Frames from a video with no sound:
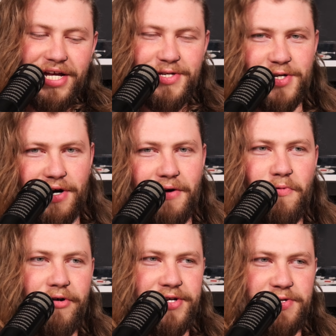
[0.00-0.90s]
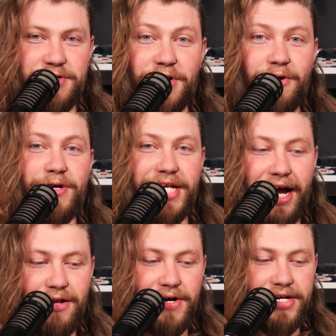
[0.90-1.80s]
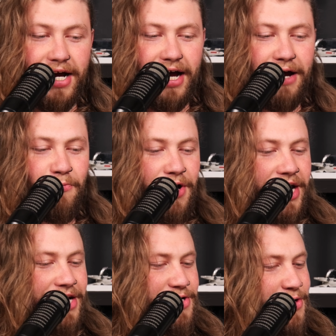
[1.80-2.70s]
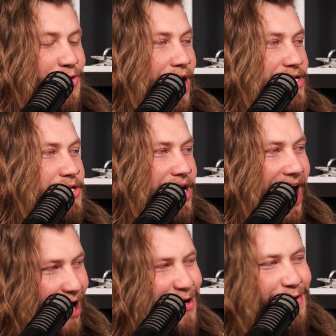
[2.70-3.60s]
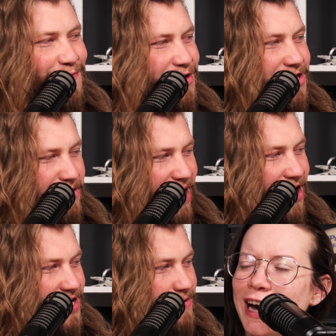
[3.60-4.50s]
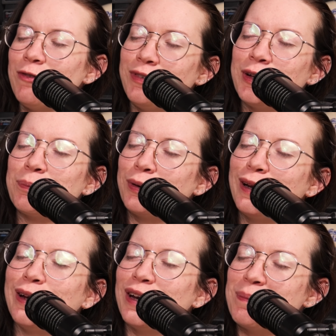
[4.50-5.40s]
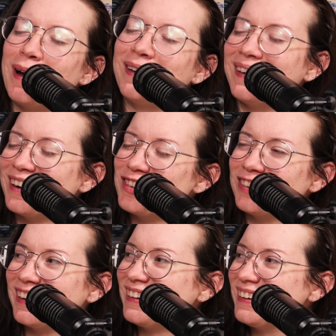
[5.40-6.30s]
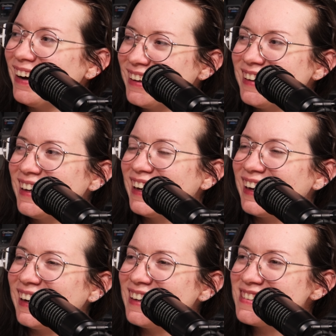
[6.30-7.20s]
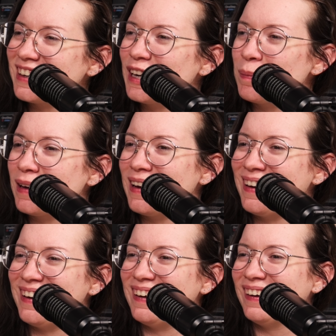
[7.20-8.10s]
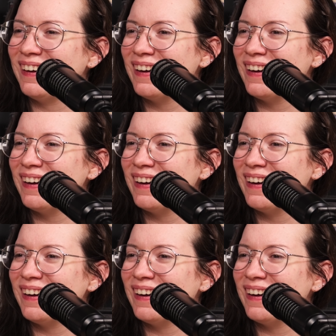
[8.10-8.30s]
at Star Wars and Star Wars Acolyte, I want to get your thoughts on like, how are you feeling about it? I'm feeling pretty good about it, actually. I think it's going to be...